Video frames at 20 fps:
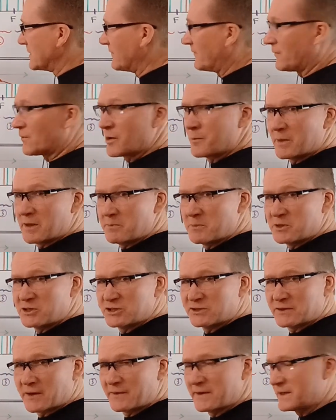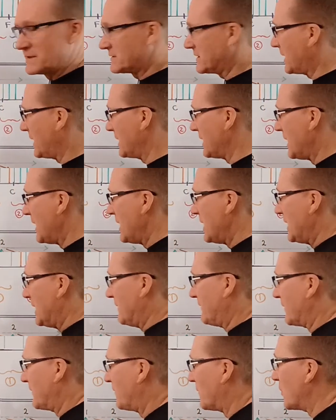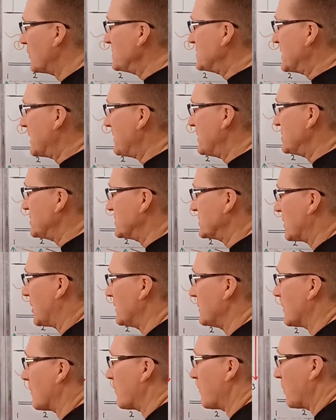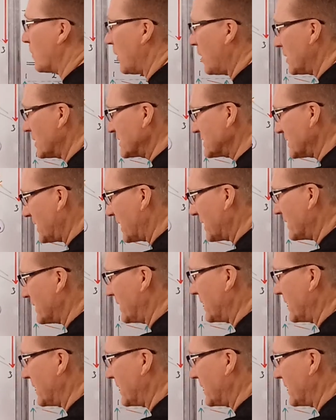and form images on this side. If it forms images on the wrong side of the